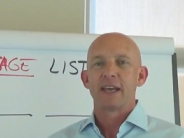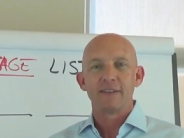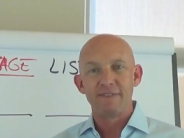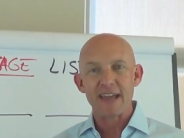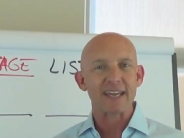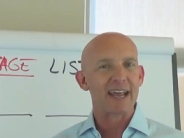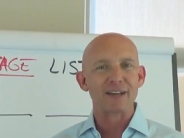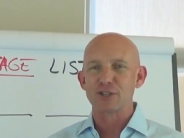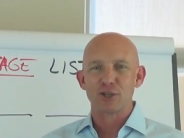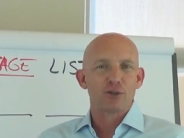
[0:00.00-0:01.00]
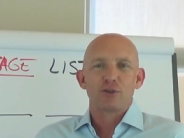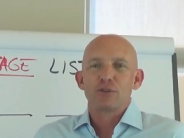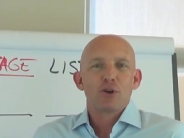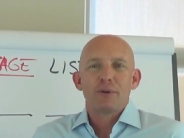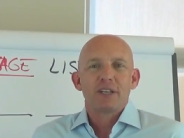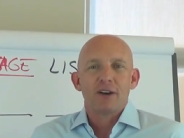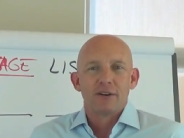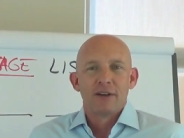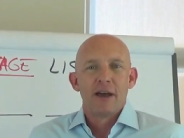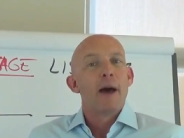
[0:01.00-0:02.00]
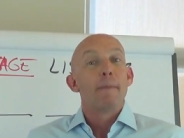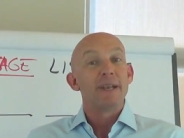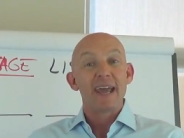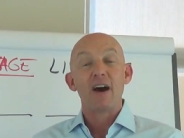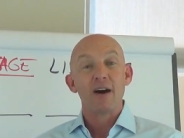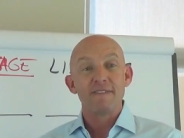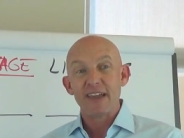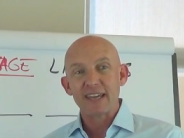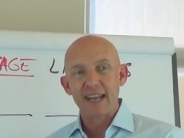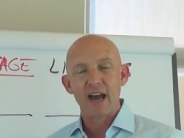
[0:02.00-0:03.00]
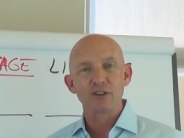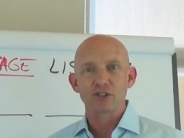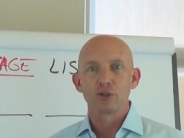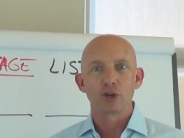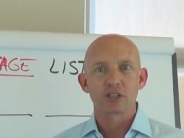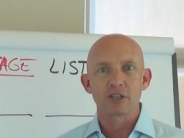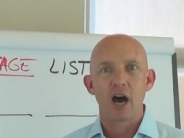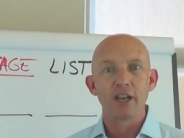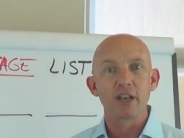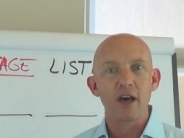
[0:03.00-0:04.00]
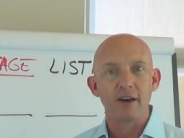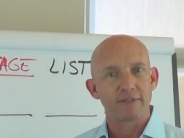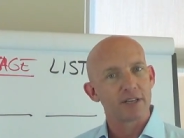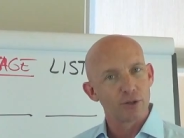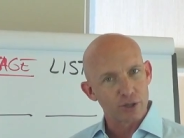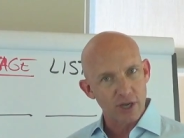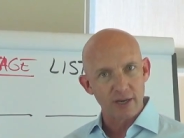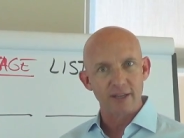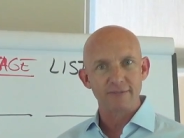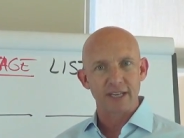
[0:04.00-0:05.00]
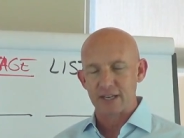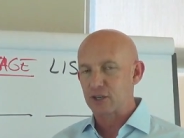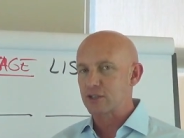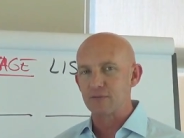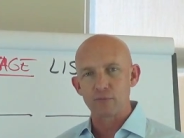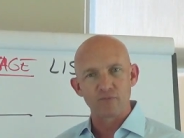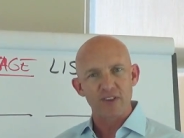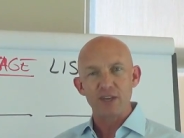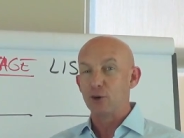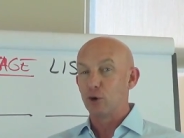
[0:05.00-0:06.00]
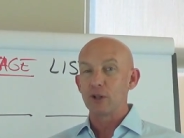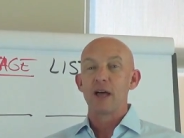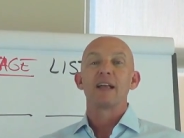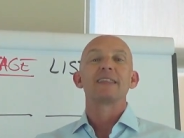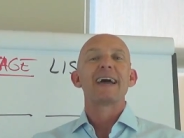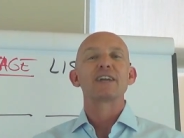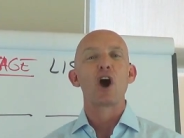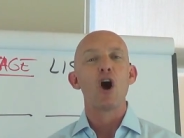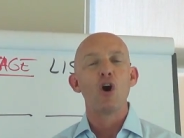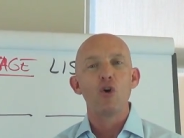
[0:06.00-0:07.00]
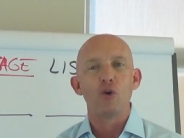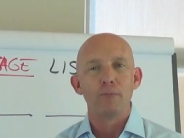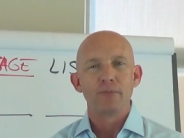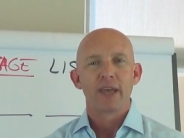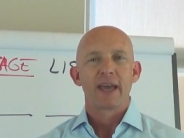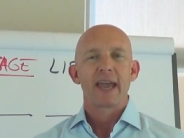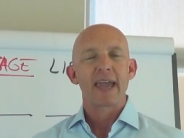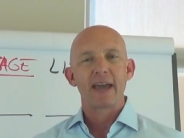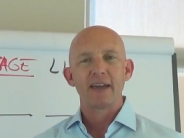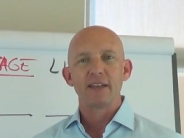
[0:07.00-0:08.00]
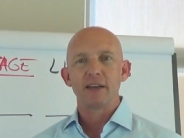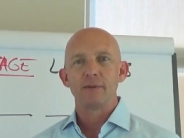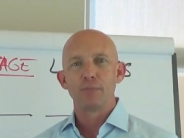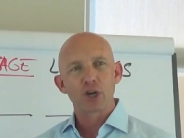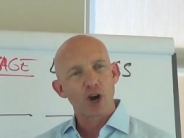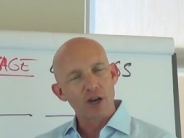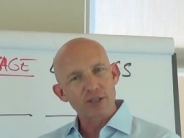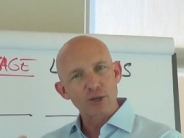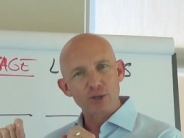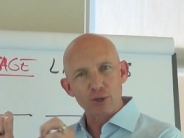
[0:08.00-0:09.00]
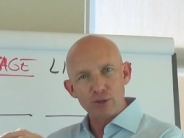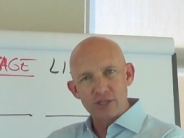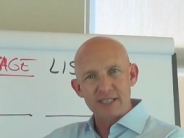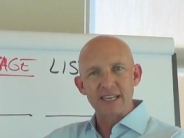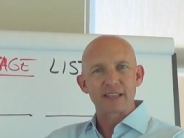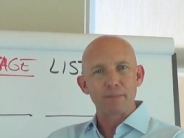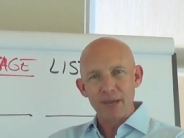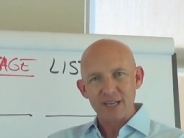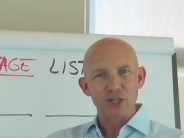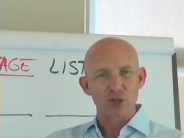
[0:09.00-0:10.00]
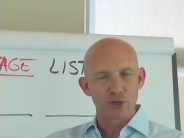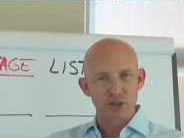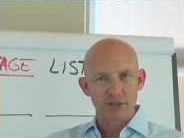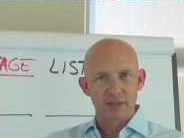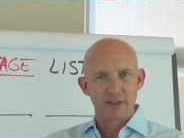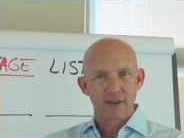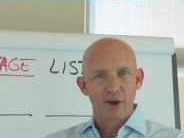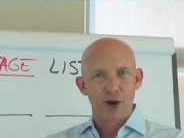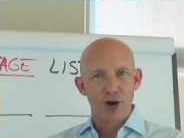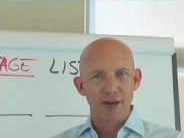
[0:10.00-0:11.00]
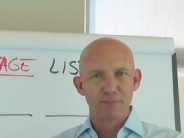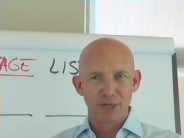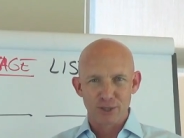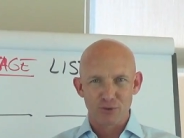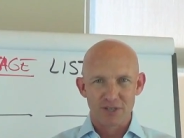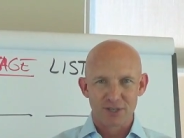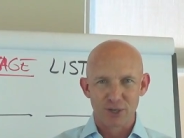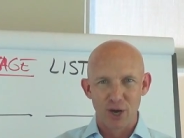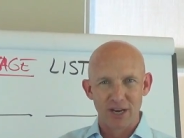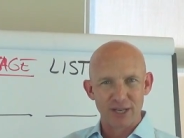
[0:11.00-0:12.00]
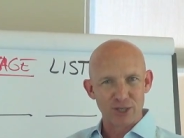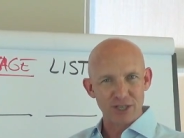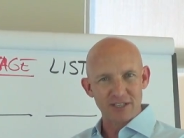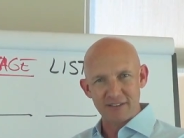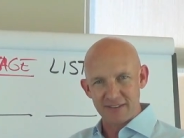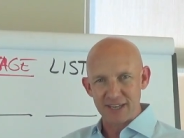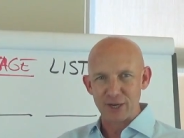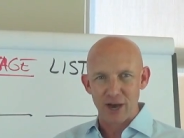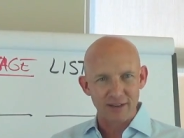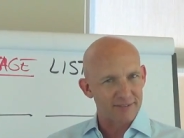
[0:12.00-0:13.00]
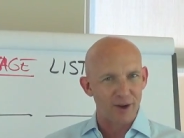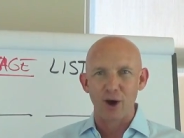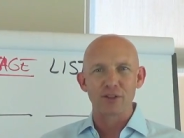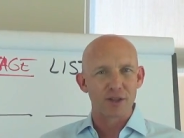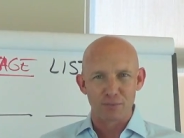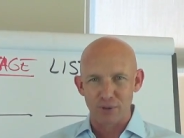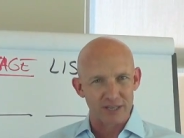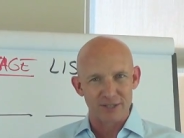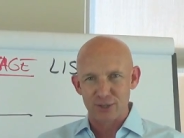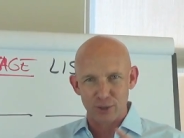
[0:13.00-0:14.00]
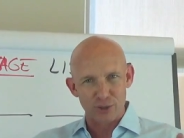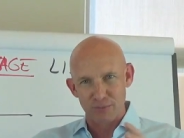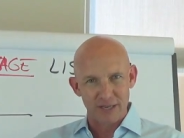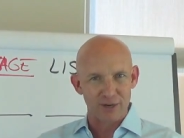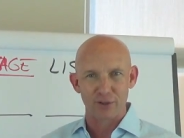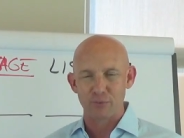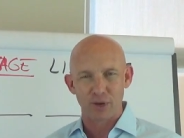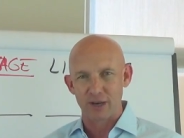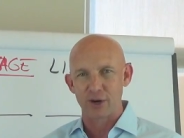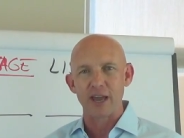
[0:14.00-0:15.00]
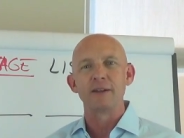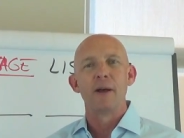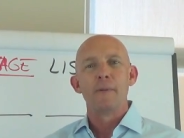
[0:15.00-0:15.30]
vacant houses used to was no big deal, but now a vacant house looks unloved. It looks unlived in. It doesn't feel like a home. And because they're so used to seeing the pictures on Pinterest and on HGTV and on all the other places, social media and on the internet,